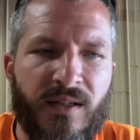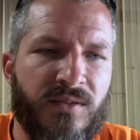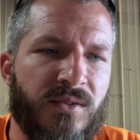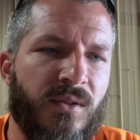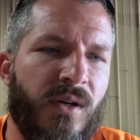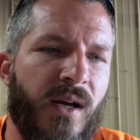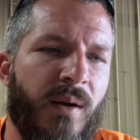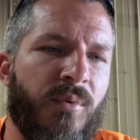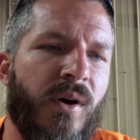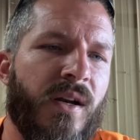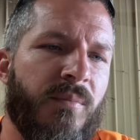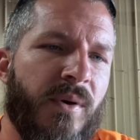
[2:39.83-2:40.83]
so I
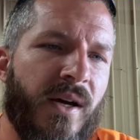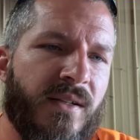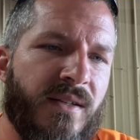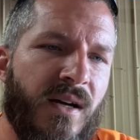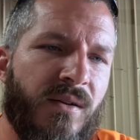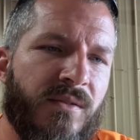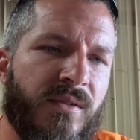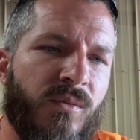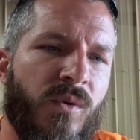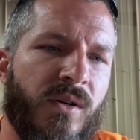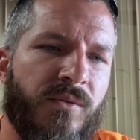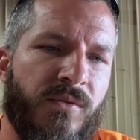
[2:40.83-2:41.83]
brought it back down to
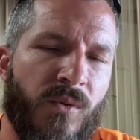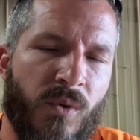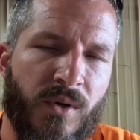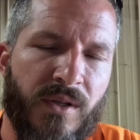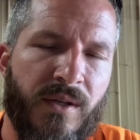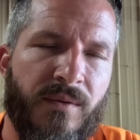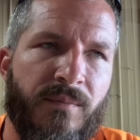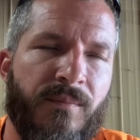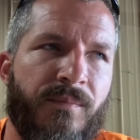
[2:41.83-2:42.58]
140.